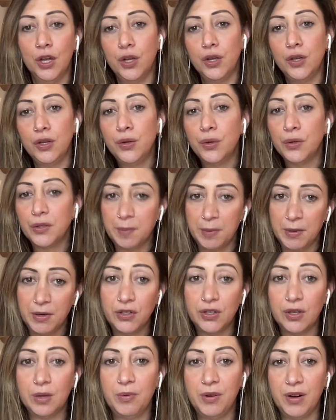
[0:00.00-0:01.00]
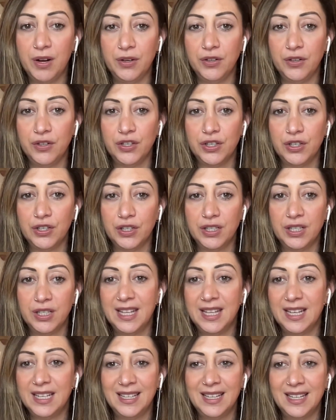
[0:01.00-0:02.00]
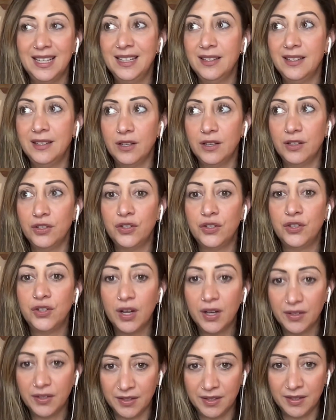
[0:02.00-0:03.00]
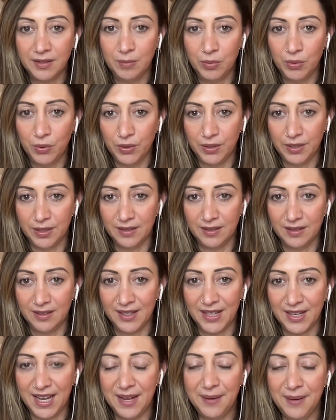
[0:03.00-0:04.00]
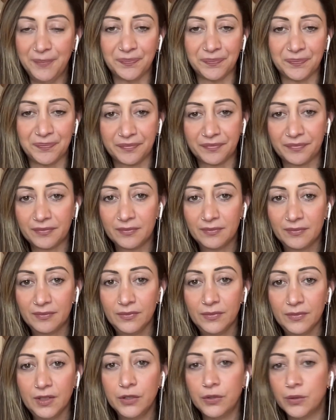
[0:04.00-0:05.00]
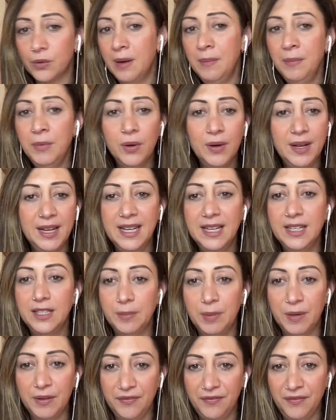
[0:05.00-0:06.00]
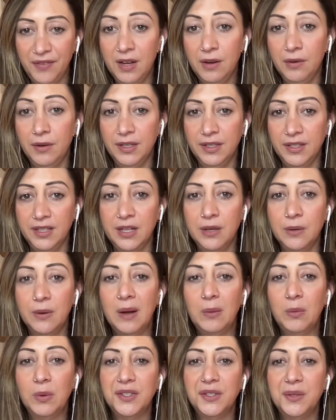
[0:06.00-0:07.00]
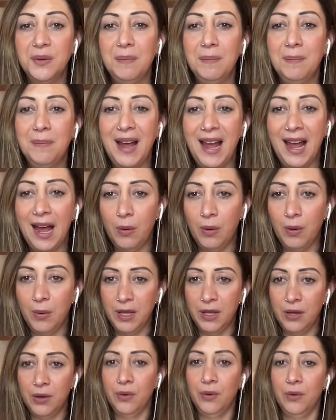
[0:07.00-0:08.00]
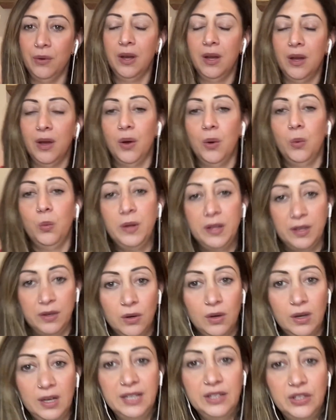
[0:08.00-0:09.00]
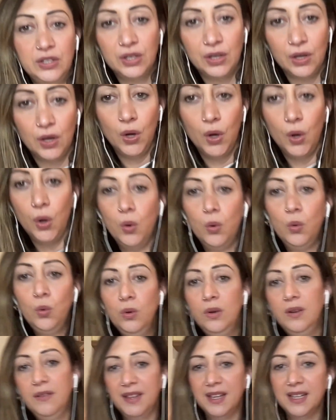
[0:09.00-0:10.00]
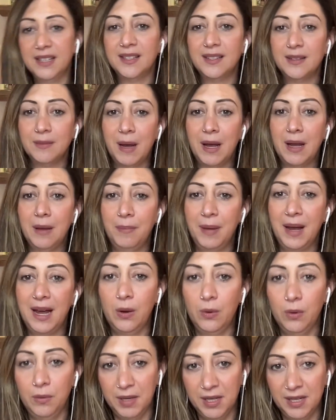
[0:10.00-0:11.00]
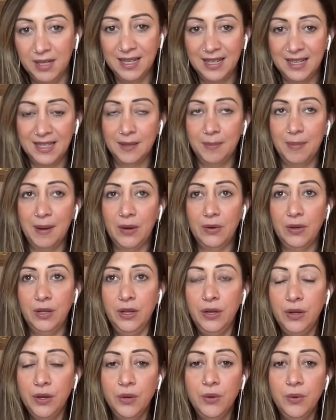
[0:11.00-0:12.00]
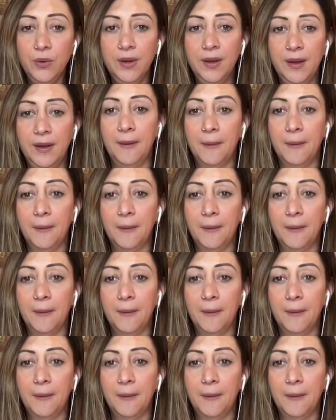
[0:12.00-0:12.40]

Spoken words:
your spiritual approach to this is just as important, okay? So I'm not here to put fear into you. I want to empower you with knowledge. All of this is about empowerment. It is about you